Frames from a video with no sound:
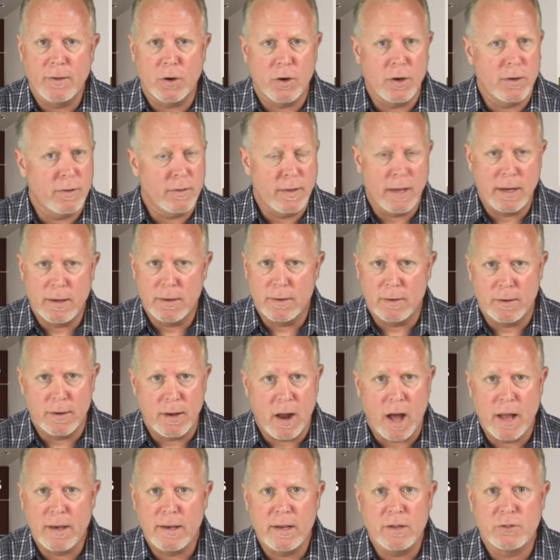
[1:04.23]
they're
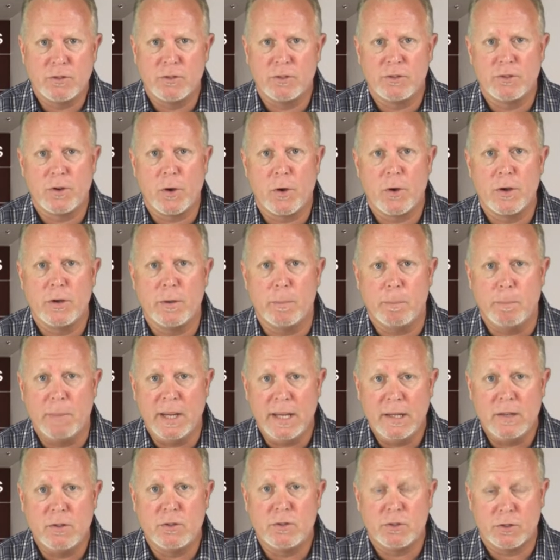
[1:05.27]
not necessary to
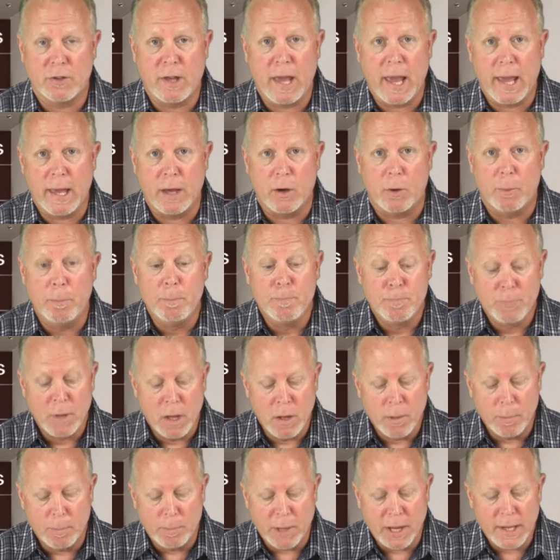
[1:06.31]
be to scale.
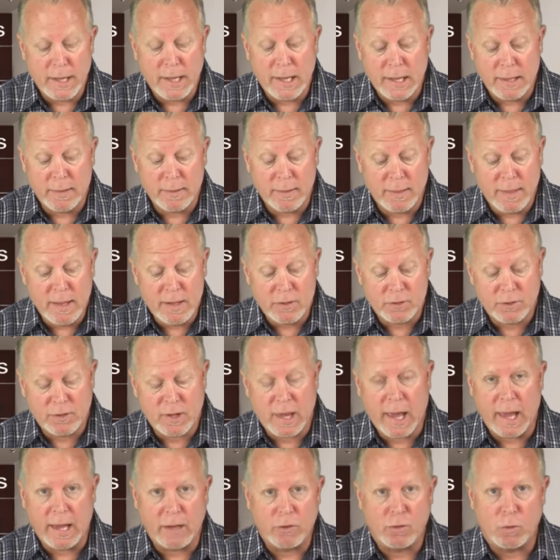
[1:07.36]
But in this
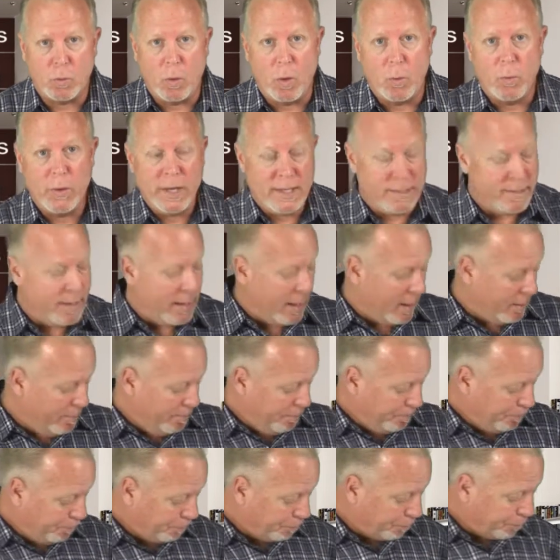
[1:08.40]
case, what we did
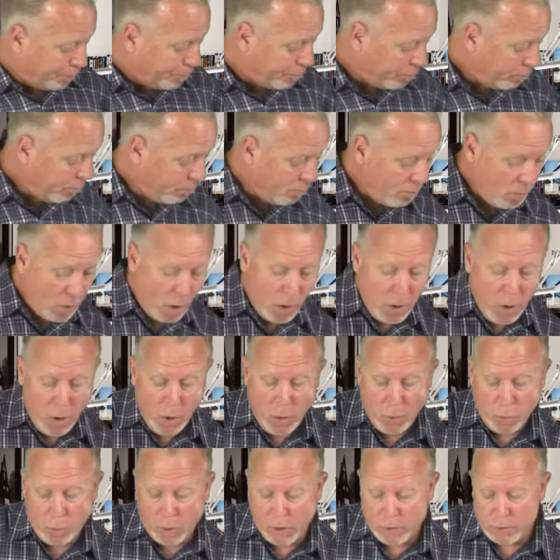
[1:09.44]

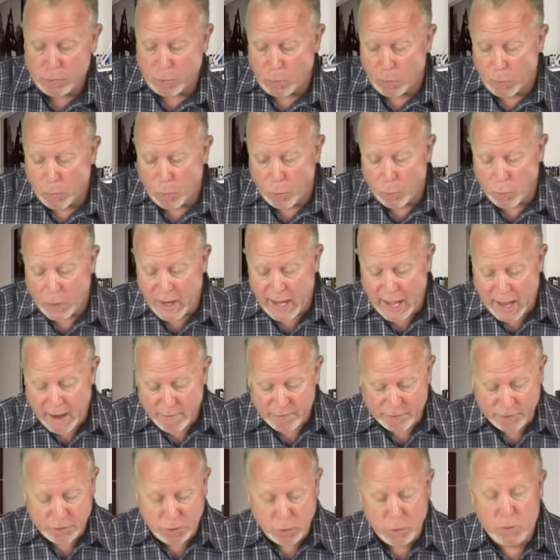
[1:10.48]
was we
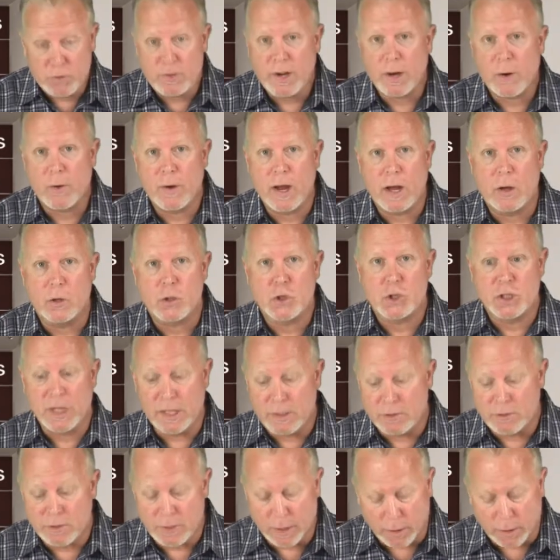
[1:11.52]
have two tear out sheets